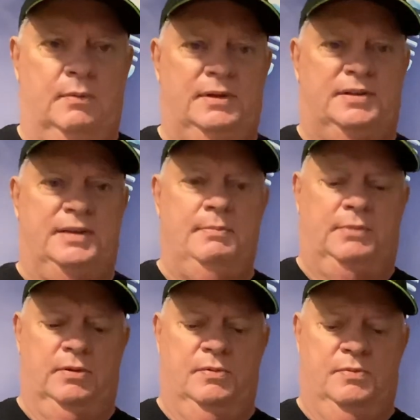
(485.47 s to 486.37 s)
would seem
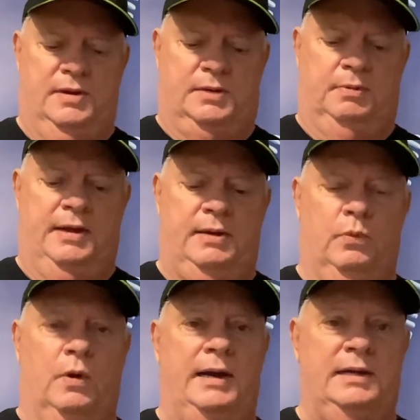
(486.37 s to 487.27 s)
to
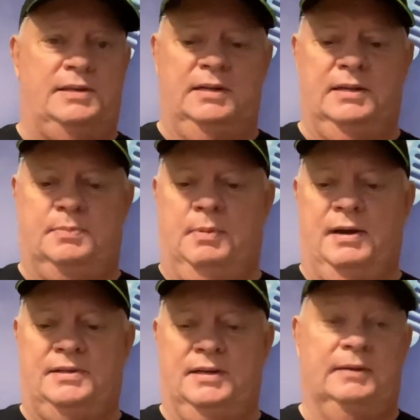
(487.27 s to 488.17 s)
explain why it's in this
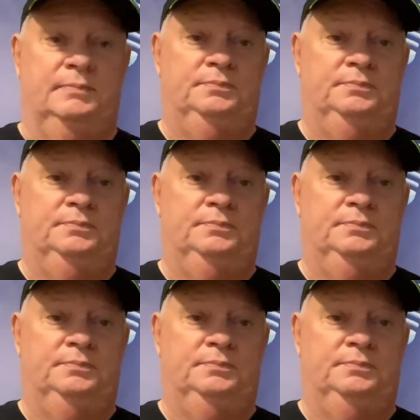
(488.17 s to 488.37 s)
box set.